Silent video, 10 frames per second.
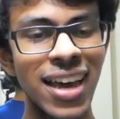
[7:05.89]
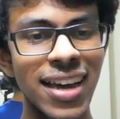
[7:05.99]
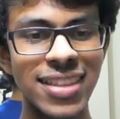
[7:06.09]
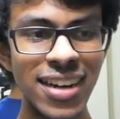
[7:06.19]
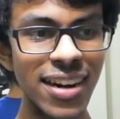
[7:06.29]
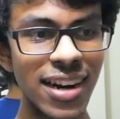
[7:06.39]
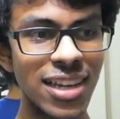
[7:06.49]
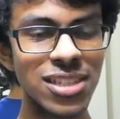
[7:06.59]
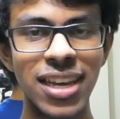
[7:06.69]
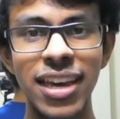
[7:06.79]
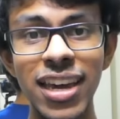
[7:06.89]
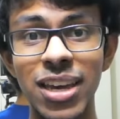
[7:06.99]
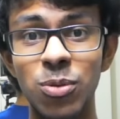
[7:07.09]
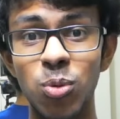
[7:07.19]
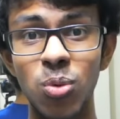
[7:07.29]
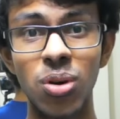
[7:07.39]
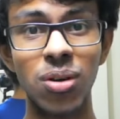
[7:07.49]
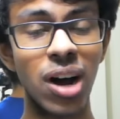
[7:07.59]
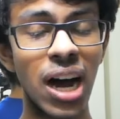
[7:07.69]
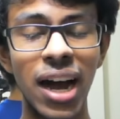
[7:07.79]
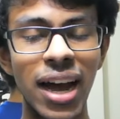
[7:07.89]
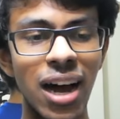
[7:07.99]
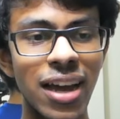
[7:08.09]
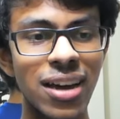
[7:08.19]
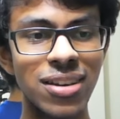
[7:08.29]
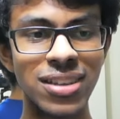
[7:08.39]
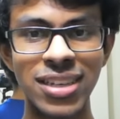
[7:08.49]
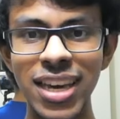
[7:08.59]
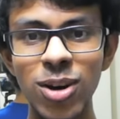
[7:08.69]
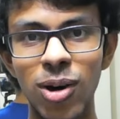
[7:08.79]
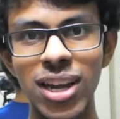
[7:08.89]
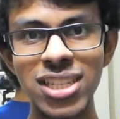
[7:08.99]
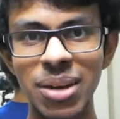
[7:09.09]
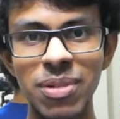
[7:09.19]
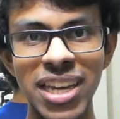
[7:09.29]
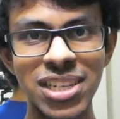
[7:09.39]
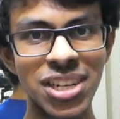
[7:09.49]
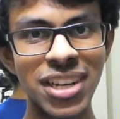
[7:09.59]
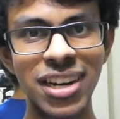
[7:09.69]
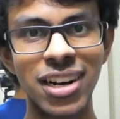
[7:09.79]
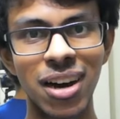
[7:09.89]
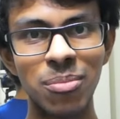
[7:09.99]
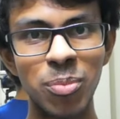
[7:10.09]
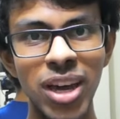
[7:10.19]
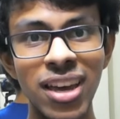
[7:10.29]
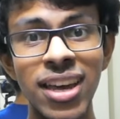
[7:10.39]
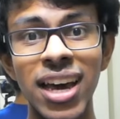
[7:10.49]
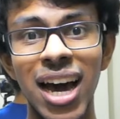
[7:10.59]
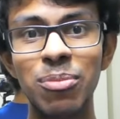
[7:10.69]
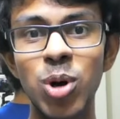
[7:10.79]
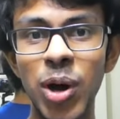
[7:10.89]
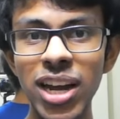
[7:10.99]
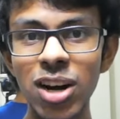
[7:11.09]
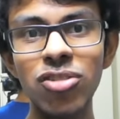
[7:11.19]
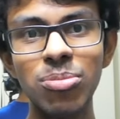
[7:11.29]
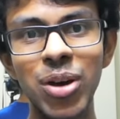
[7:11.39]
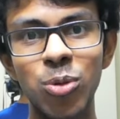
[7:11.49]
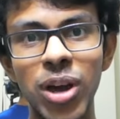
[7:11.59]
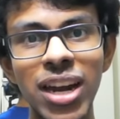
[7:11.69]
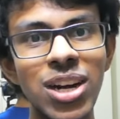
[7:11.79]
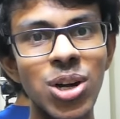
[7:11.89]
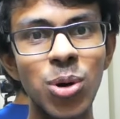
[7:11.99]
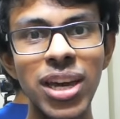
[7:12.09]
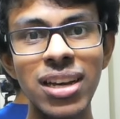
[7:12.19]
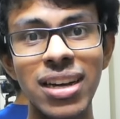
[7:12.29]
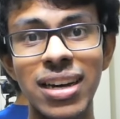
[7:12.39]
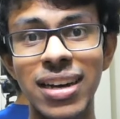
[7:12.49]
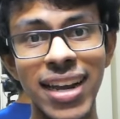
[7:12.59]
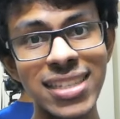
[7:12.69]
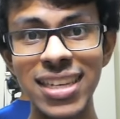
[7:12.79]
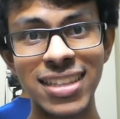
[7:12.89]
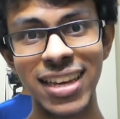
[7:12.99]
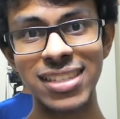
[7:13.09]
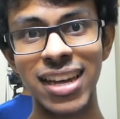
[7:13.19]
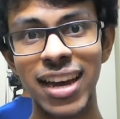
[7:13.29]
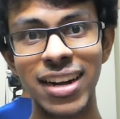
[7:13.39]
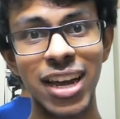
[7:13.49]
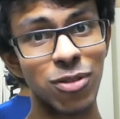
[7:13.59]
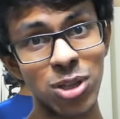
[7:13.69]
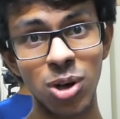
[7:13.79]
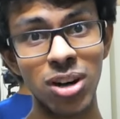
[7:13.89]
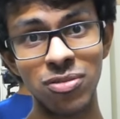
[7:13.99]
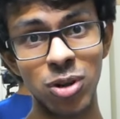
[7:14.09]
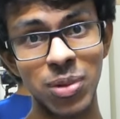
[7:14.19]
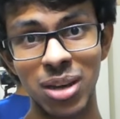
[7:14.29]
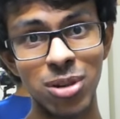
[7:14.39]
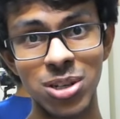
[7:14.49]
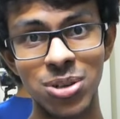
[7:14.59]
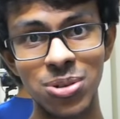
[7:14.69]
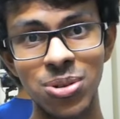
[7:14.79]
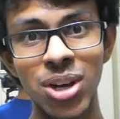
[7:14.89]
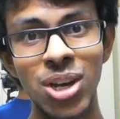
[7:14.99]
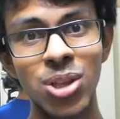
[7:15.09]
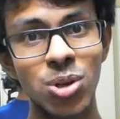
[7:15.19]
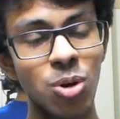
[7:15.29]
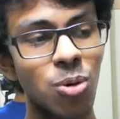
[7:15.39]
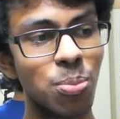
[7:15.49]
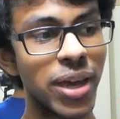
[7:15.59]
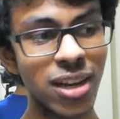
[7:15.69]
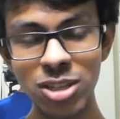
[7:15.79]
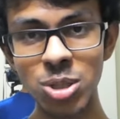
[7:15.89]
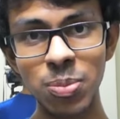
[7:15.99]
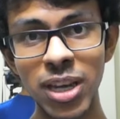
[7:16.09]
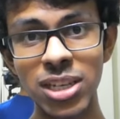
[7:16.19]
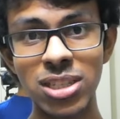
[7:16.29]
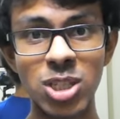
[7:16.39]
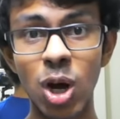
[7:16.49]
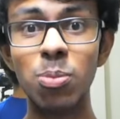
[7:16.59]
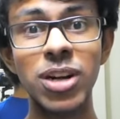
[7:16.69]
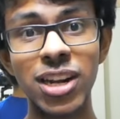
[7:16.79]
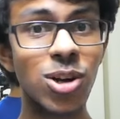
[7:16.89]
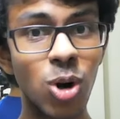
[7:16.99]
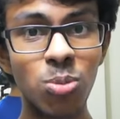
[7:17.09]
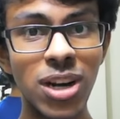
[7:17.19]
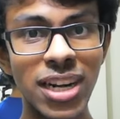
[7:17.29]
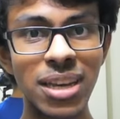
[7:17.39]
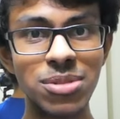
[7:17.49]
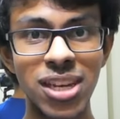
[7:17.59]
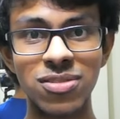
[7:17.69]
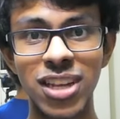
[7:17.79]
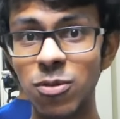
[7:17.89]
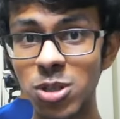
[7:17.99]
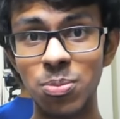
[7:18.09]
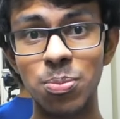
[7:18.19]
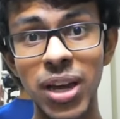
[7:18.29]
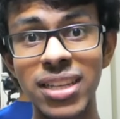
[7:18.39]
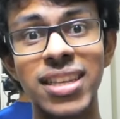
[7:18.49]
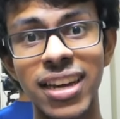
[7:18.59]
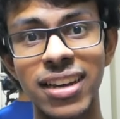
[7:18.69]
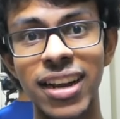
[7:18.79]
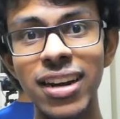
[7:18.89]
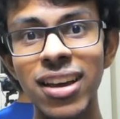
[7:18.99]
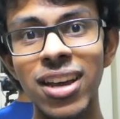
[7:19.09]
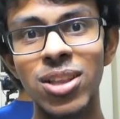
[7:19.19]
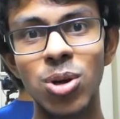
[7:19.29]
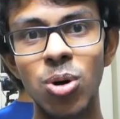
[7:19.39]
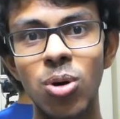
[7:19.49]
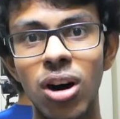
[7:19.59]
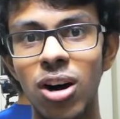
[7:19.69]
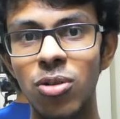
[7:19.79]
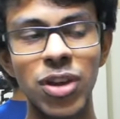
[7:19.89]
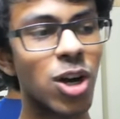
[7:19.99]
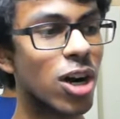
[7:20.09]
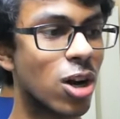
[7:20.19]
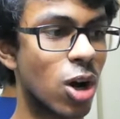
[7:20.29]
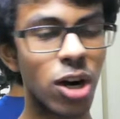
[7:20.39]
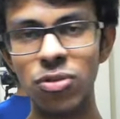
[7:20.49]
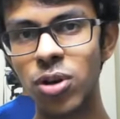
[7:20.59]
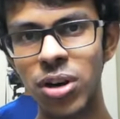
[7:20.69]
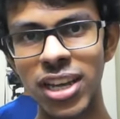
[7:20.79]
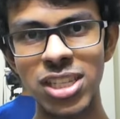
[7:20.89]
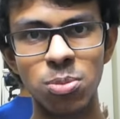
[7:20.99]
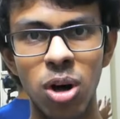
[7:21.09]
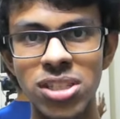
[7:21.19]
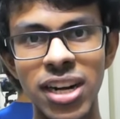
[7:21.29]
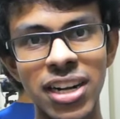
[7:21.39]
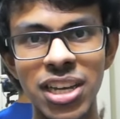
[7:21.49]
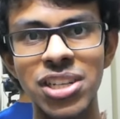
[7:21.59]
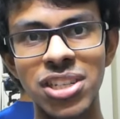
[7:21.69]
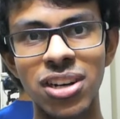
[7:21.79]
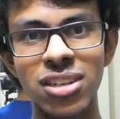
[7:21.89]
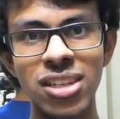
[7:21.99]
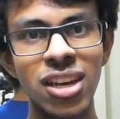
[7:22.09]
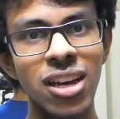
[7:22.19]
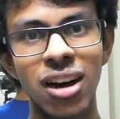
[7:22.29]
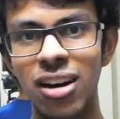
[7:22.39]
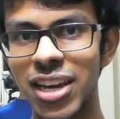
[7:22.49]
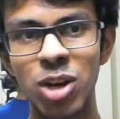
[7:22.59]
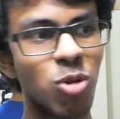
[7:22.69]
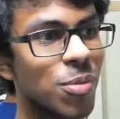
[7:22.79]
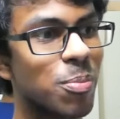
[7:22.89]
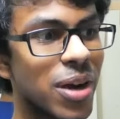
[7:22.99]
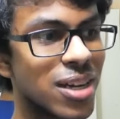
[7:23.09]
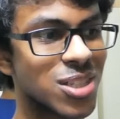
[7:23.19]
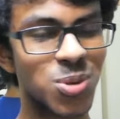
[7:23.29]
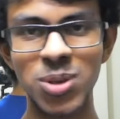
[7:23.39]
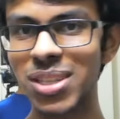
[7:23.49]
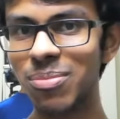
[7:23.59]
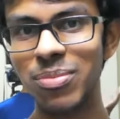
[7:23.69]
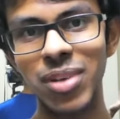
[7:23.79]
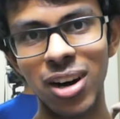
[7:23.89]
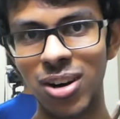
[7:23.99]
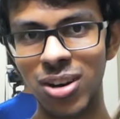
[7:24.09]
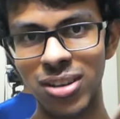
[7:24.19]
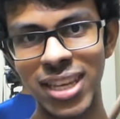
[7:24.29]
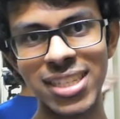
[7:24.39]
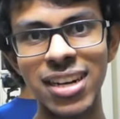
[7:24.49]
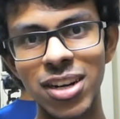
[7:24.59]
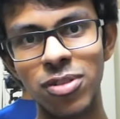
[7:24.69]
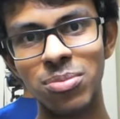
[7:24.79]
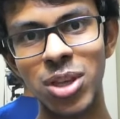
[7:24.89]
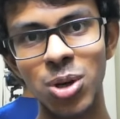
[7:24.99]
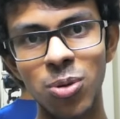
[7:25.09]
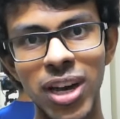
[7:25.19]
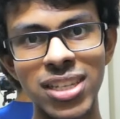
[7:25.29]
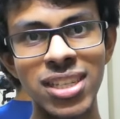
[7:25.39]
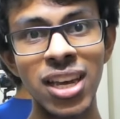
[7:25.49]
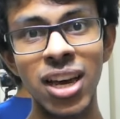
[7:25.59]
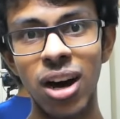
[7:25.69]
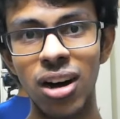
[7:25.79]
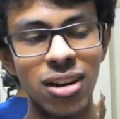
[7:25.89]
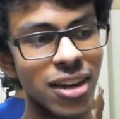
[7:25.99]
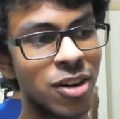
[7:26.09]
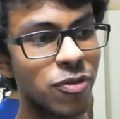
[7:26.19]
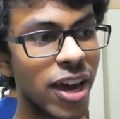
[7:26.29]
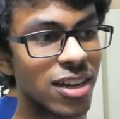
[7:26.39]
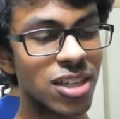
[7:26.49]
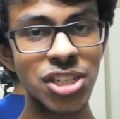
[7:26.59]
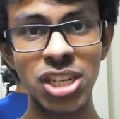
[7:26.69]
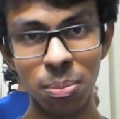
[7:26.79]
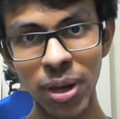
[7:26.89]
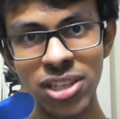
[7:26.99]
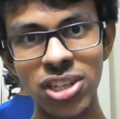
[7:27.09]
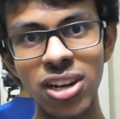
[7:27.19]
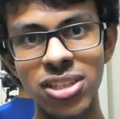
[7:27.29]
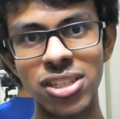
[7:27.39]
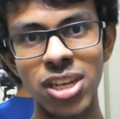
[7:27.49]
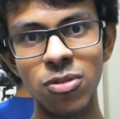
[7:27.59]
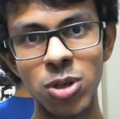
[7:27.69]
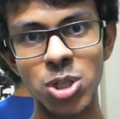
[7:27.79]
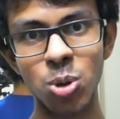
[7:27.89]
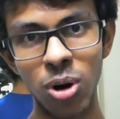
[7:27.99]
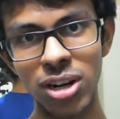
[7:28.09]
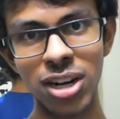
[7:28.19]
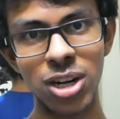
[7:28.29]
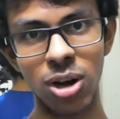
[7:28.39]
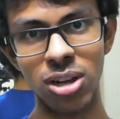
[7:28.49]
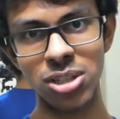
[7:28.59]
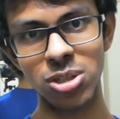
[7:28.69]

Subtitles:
And then I realized, hey, ye college application ke naam pe, I'm going out of my way and doing crazy things that I never thought would be able to do. So Makerspace, top 10 global teams, that was a big thing, right? So we got a lot of goodies, bahut sare t-shirts, equipments, they sent it from the US. In fact, the shipping charge itself was $200.